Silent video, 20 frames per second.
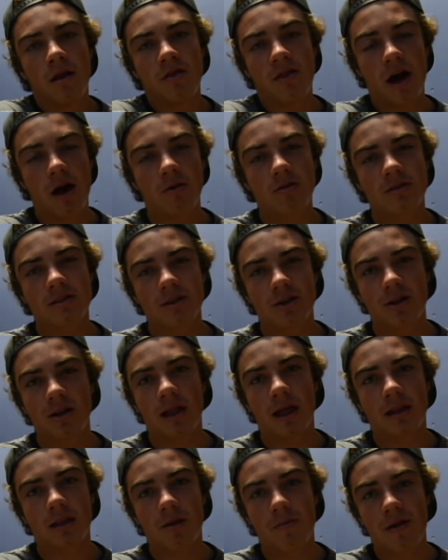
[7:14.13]
that was literally
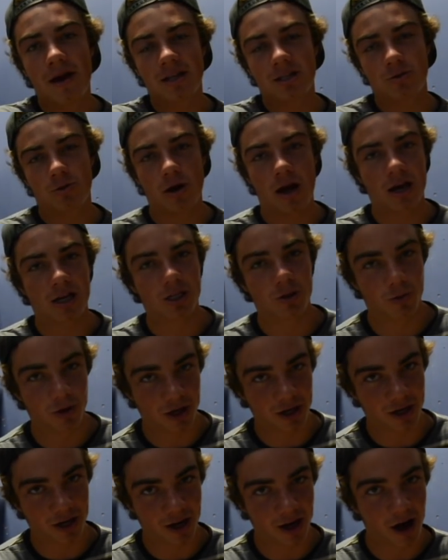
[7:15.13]
like the best reaction we
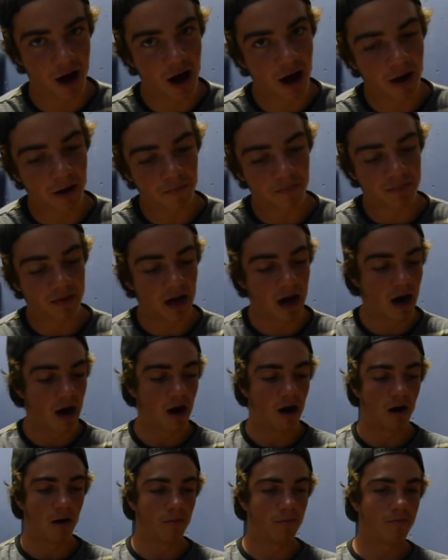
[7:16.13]
could have got.
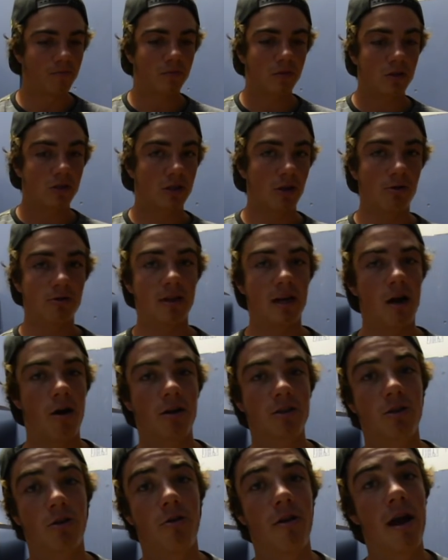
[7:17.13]
Um, stoked on how
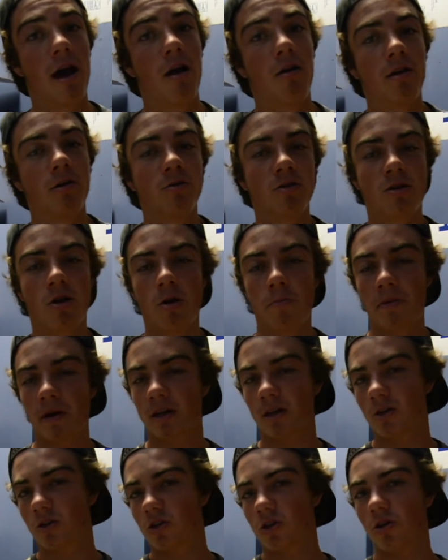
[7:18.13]
it turned out. It was hard
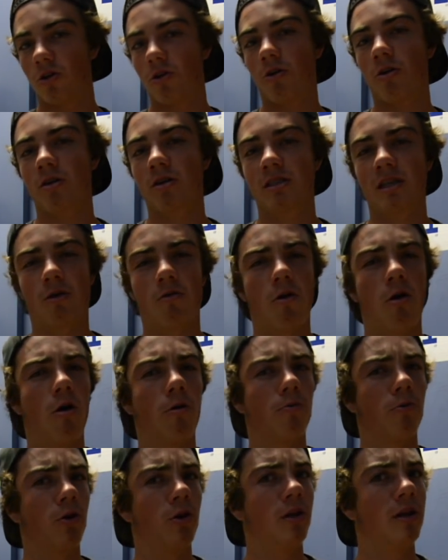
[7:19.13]
picking a scooter because they were
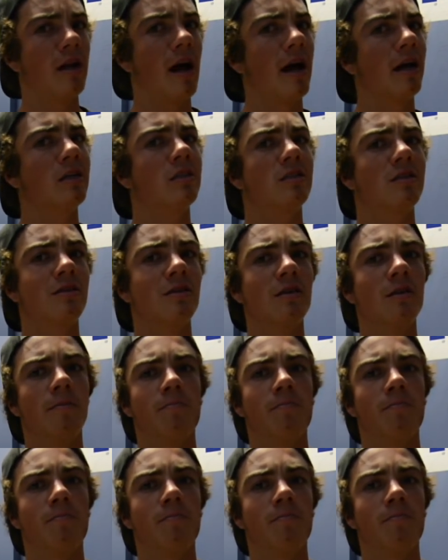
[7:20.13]
all really nice.